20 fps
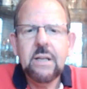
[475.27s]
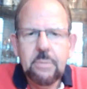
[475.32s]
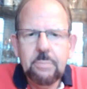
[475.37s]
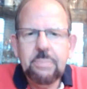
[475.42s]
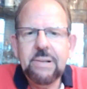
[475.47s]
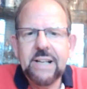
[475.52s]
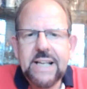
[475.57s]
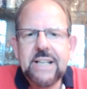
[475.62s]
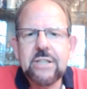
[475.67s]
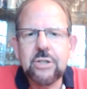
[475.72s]

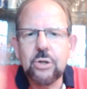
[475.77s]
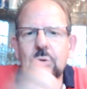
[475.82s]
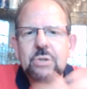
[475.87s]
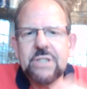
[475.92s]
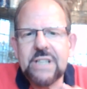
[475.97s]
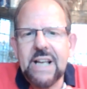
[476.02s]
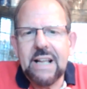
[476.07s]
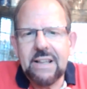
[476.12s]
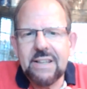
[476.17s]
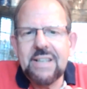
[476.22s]
"Please, Lord,
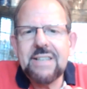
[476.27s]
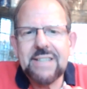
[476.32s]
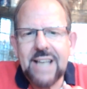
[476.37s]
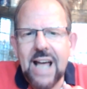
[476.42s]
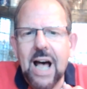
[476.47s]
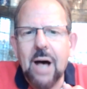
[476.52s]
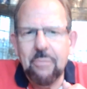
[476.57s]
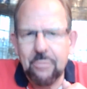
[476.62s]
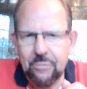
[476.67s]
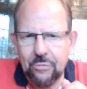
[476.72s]
take this
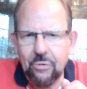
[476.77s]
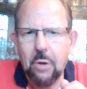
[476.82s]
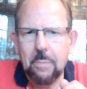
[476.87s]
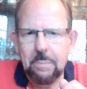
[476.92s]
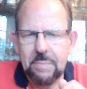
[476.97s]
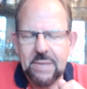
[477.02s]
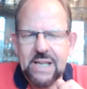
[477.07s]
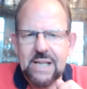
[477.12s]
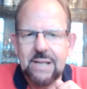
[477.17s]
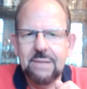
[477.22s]
cup from
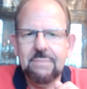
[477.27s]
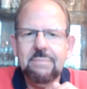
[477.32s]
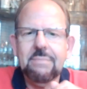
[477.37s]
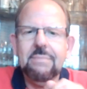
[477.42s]
me.